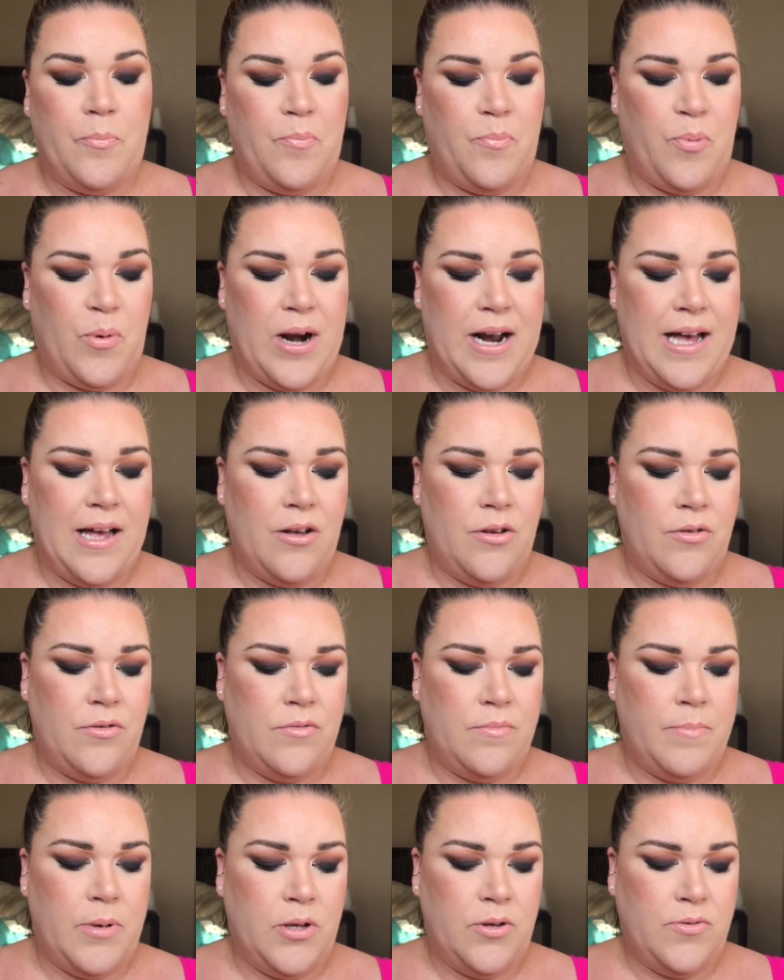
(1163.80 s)
brow
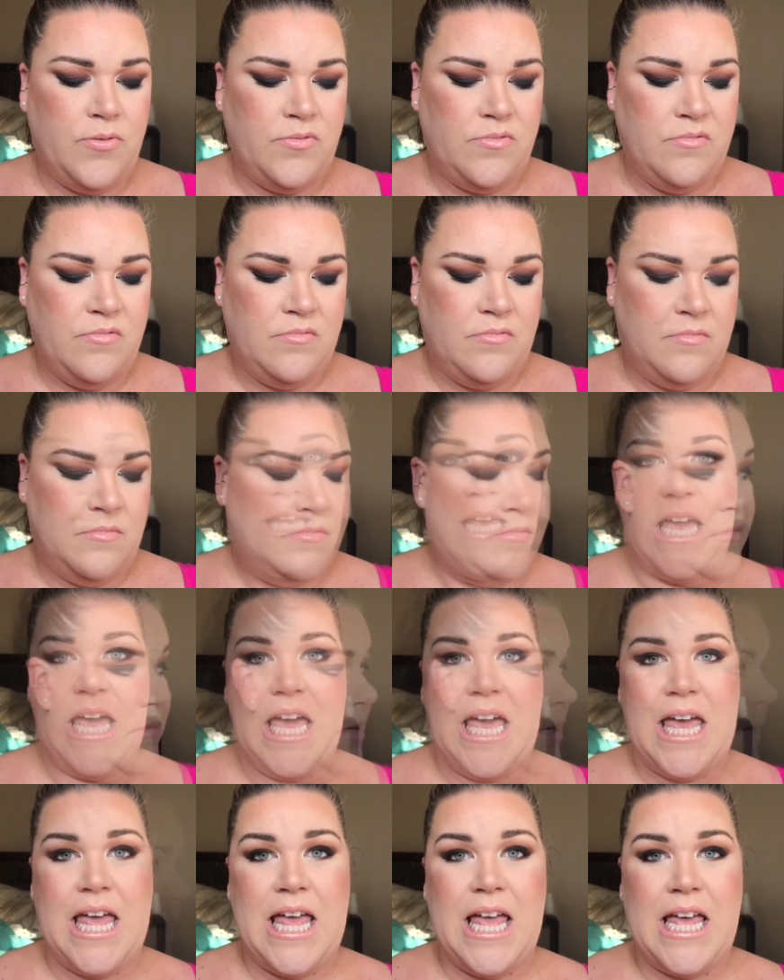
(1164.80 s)
bone
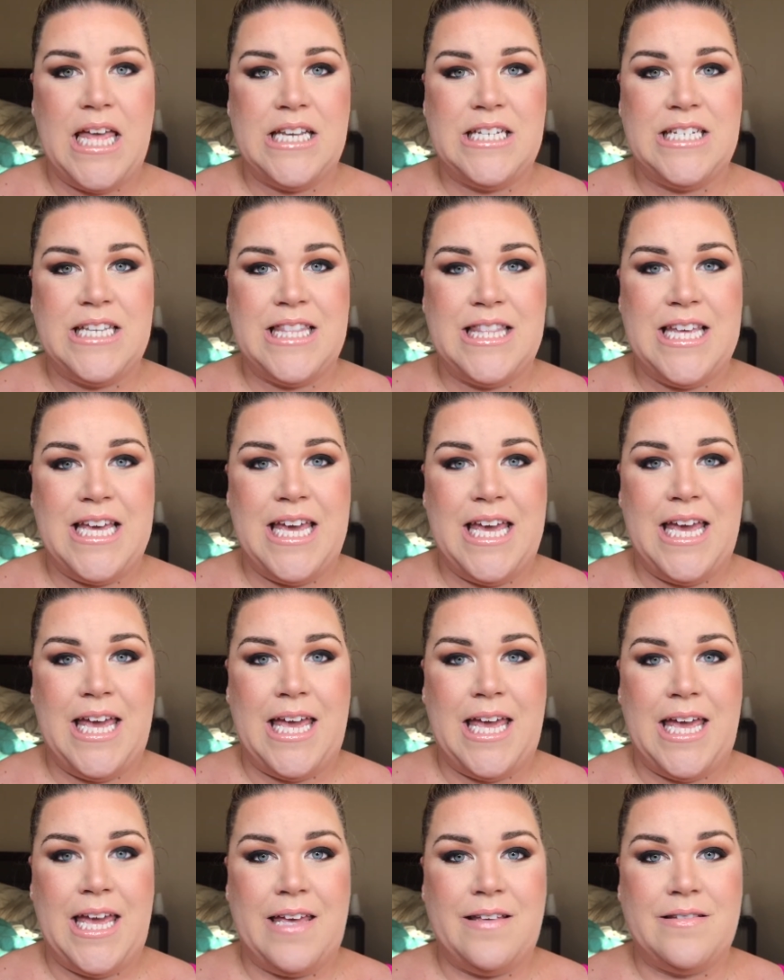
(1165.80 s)
and
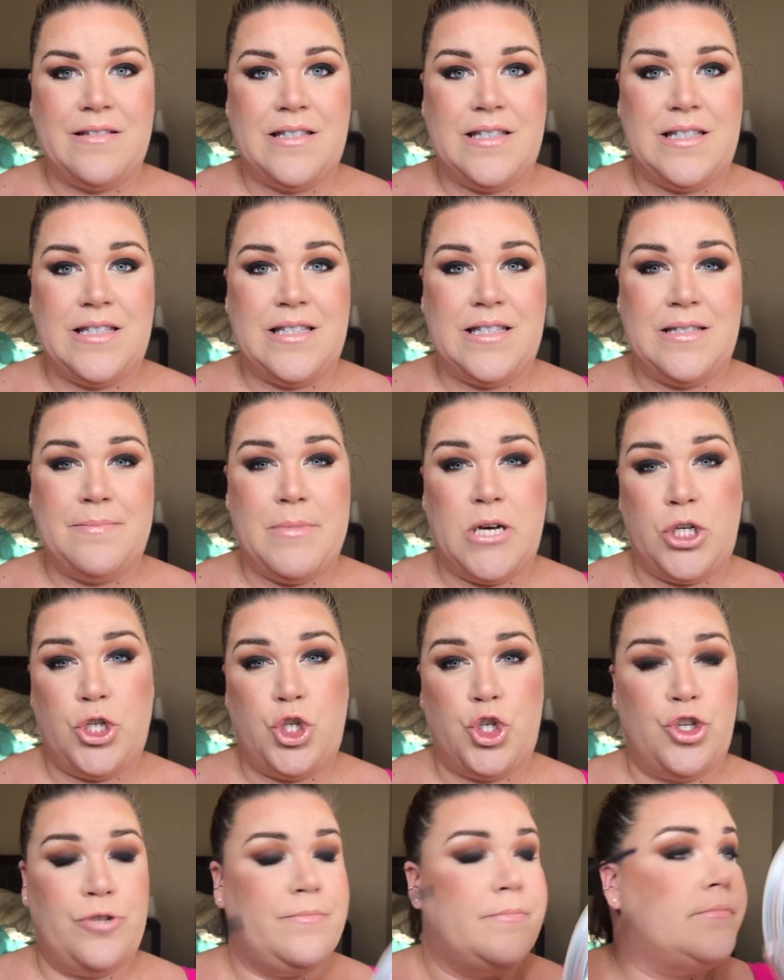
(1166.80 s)
they
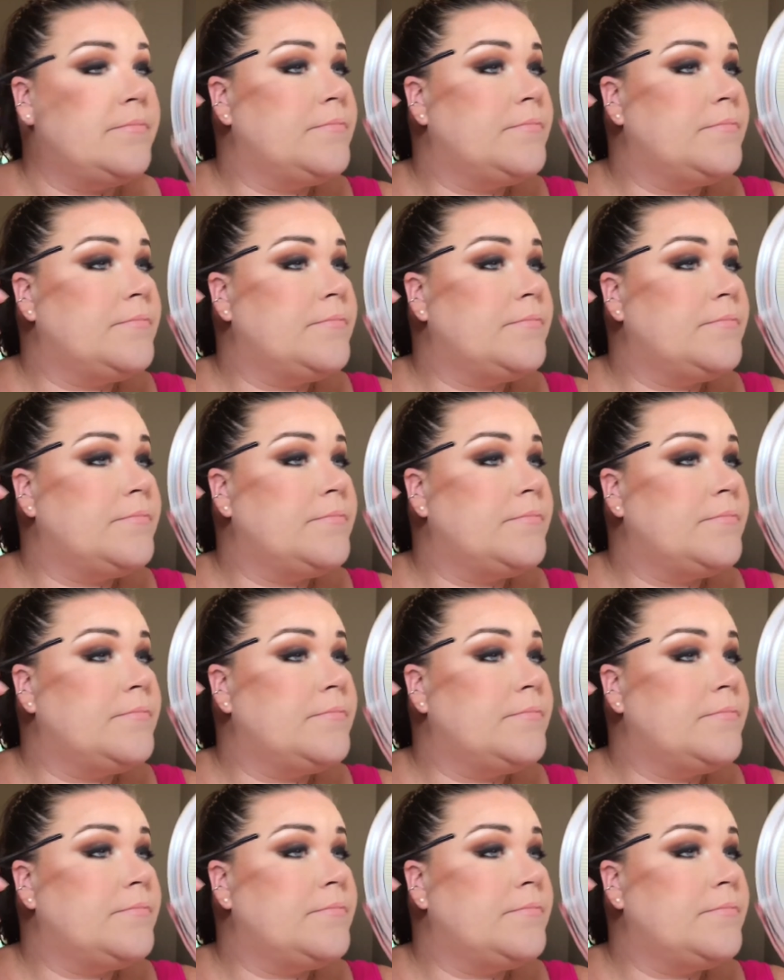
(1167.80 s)
smudge.